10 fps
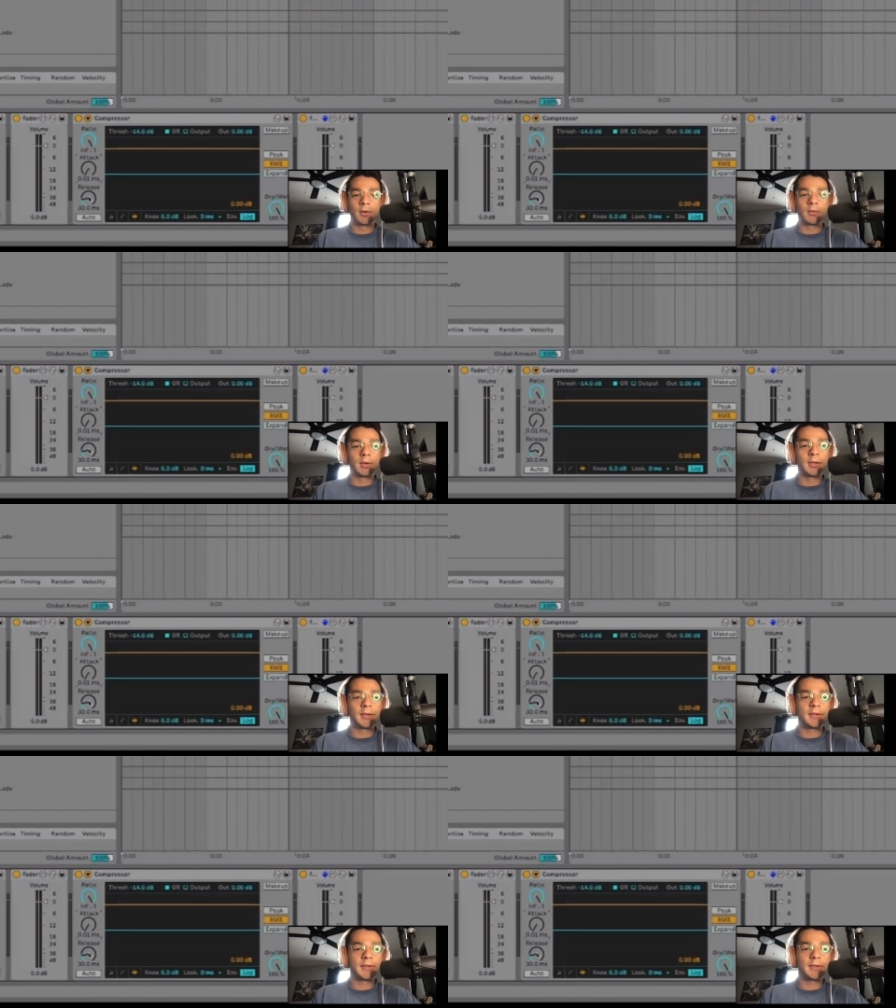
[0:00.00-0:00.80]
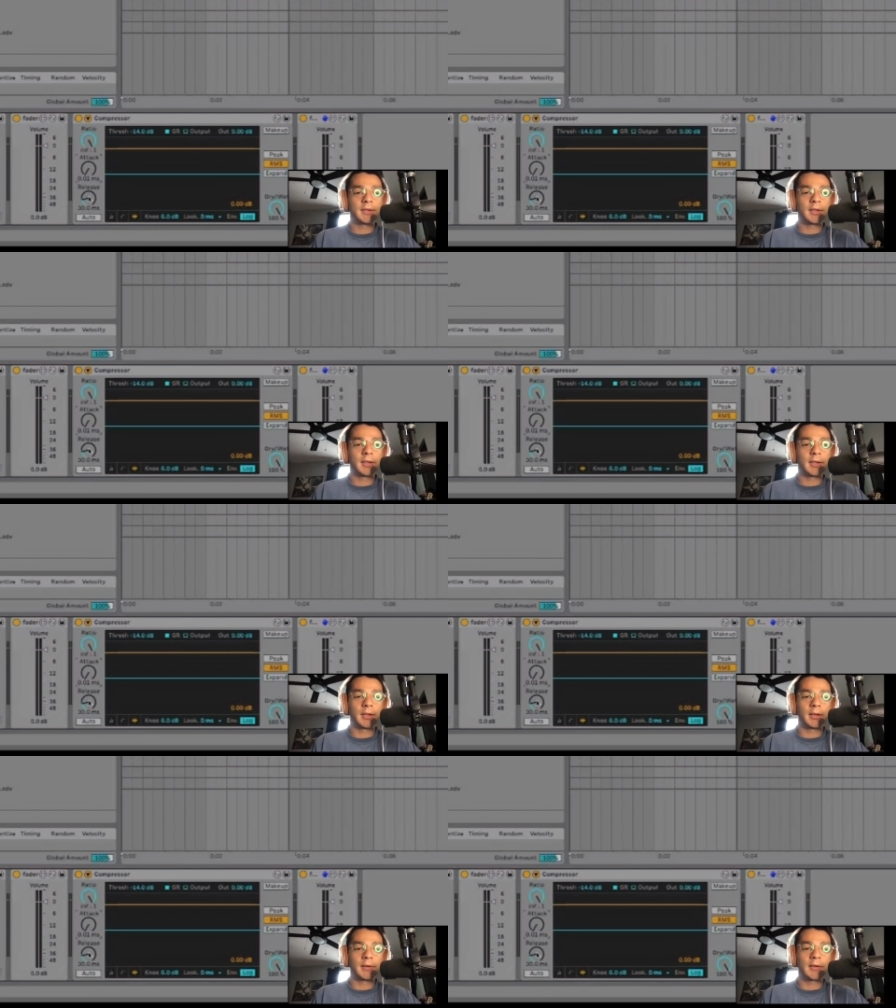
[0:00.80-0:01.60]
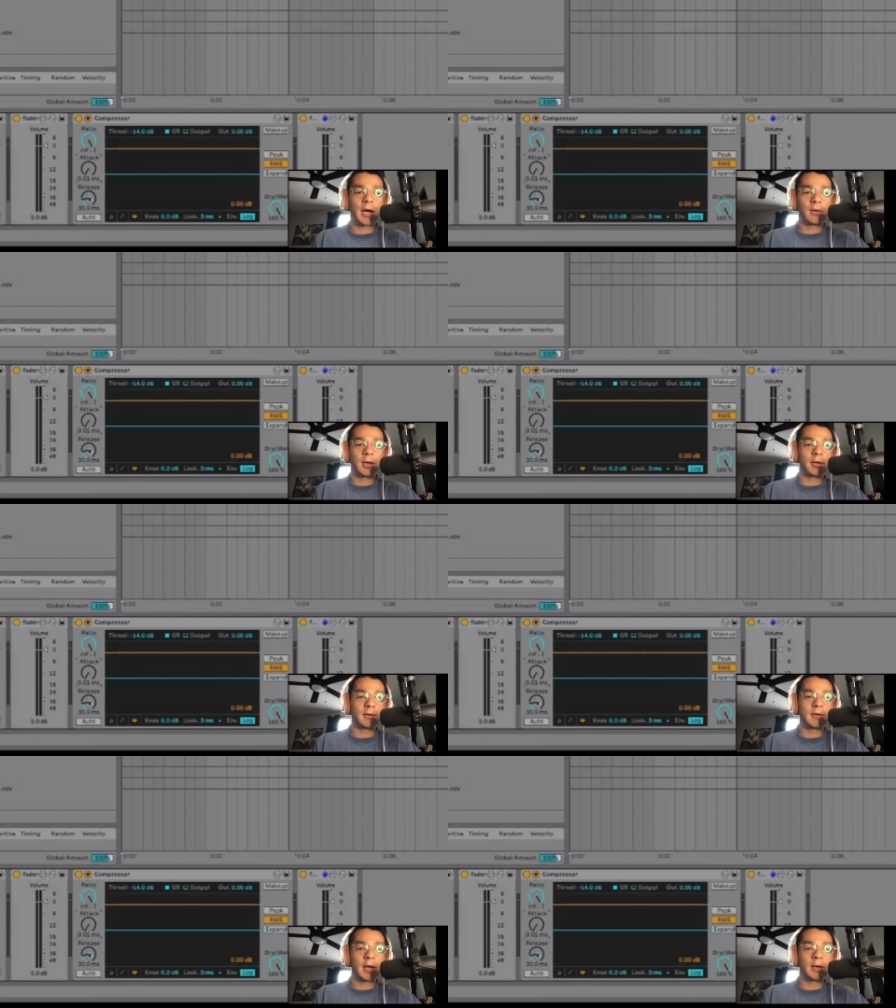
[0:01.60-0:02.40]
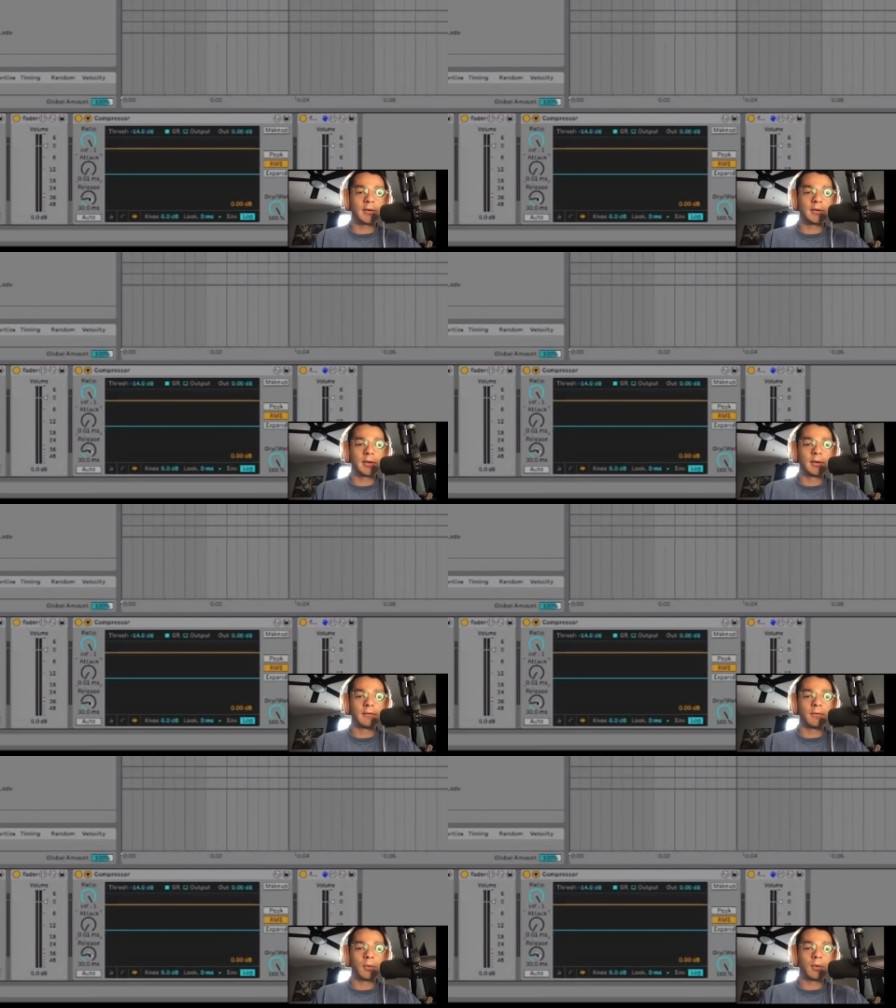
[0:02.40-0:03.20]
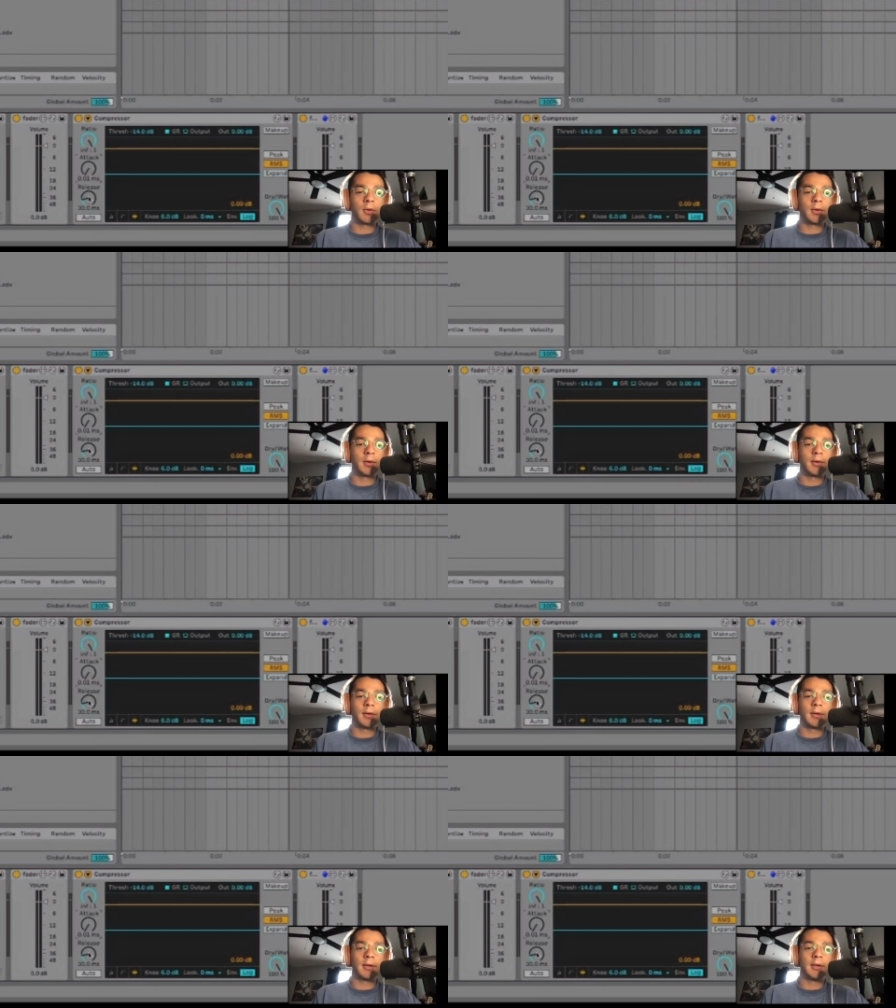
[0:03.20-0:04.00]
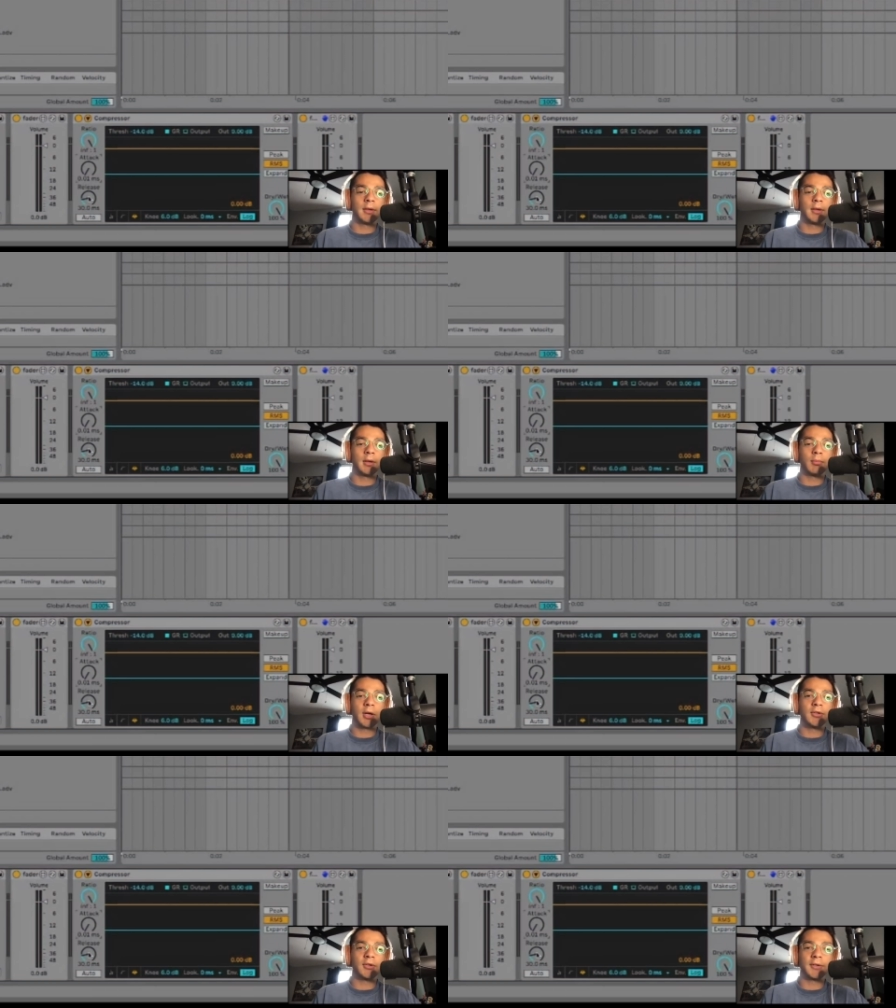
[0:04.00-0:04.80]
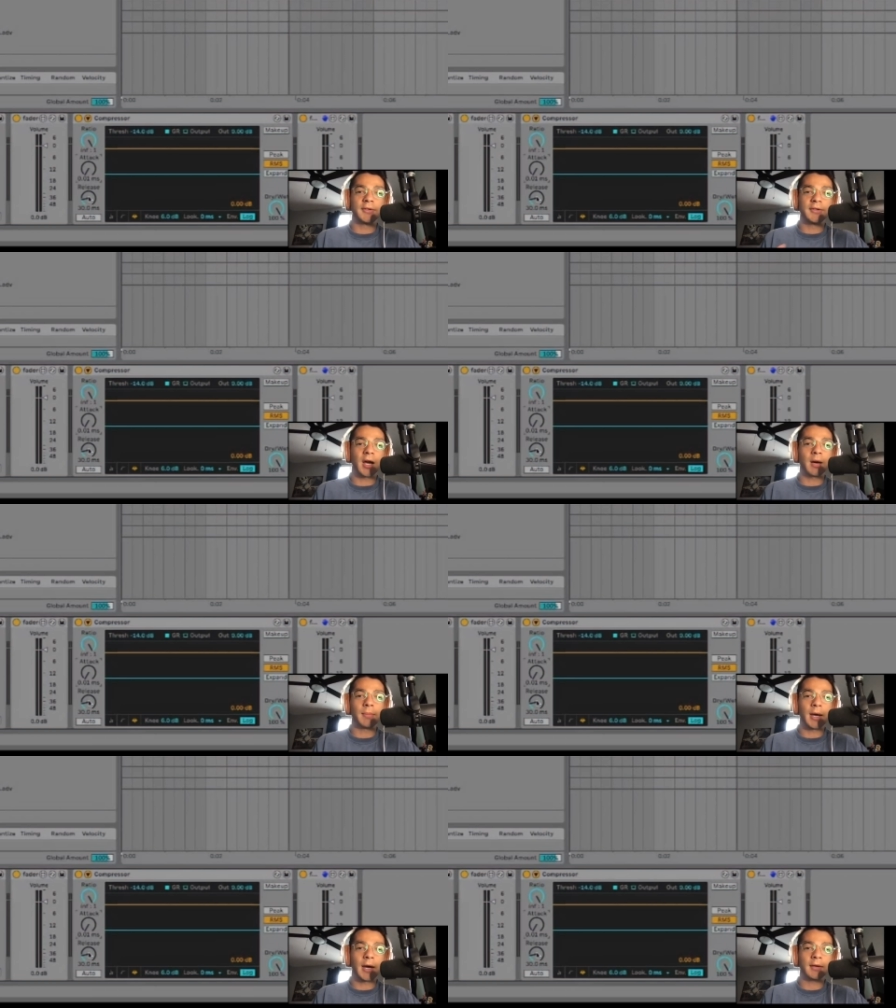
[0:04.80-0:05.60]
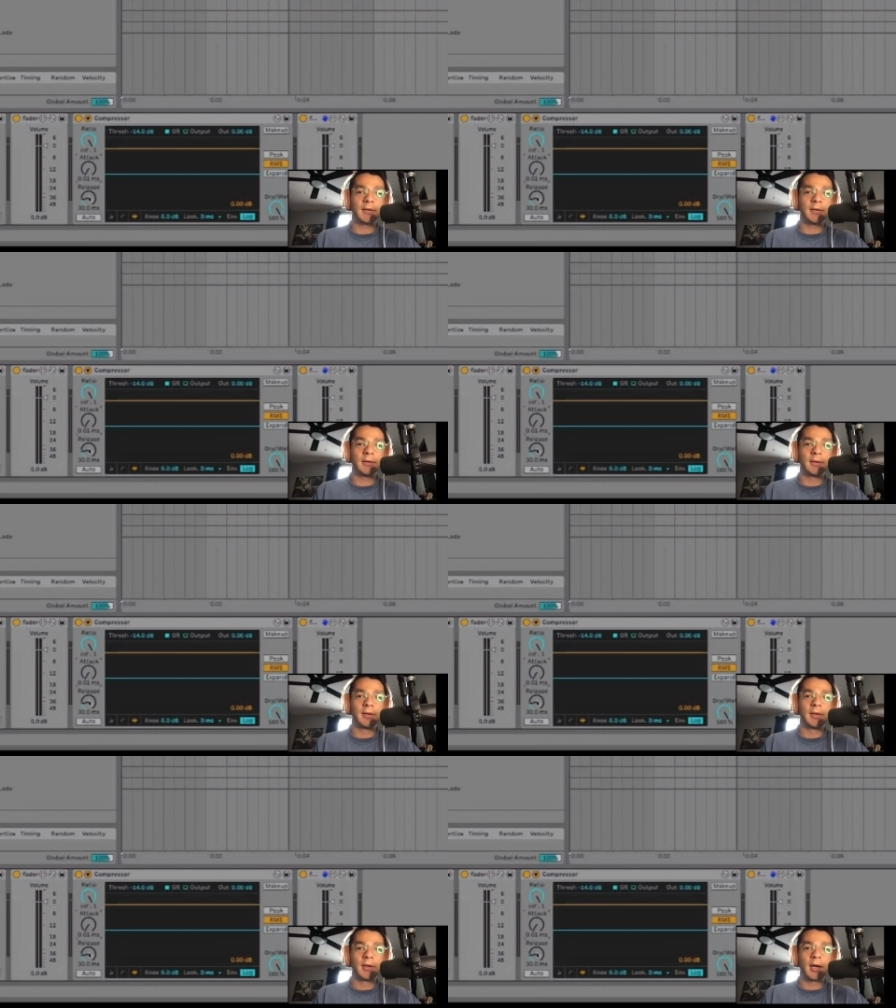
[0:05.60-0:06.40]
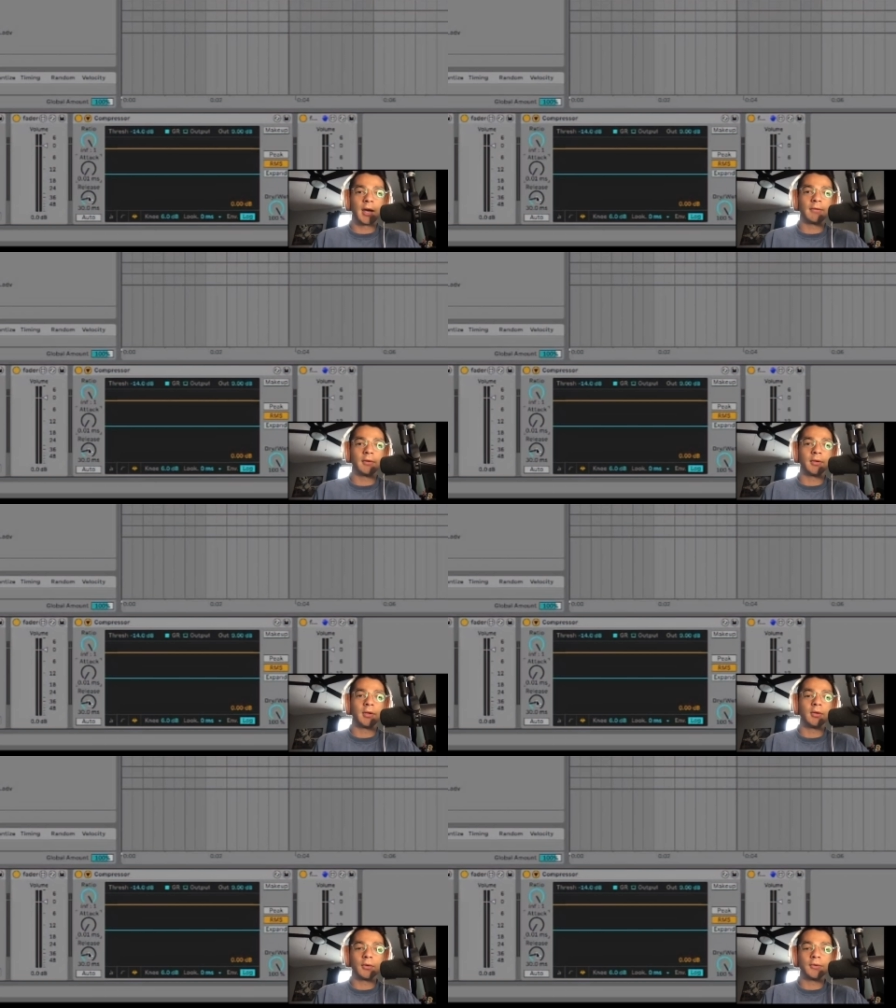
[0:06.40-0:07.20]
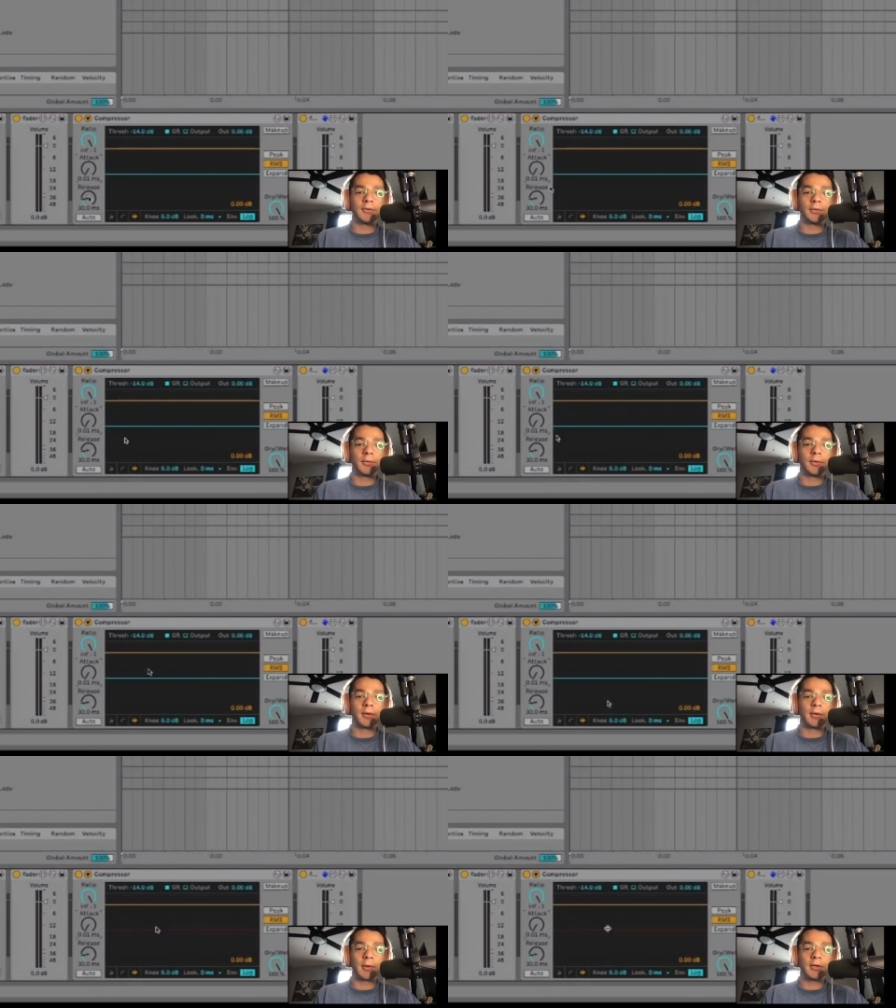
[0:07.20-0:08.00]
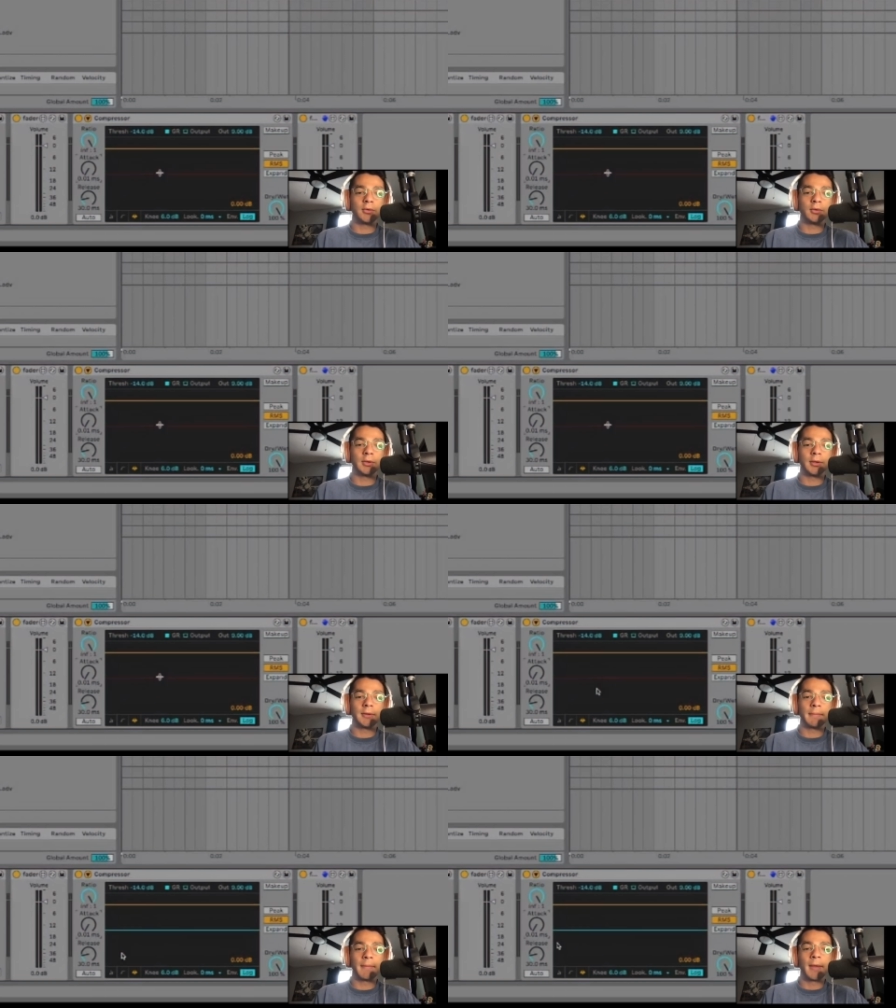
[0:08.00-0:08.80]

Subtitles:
Release is how long it takes for the compression to stop acting after it goes through the threshold here.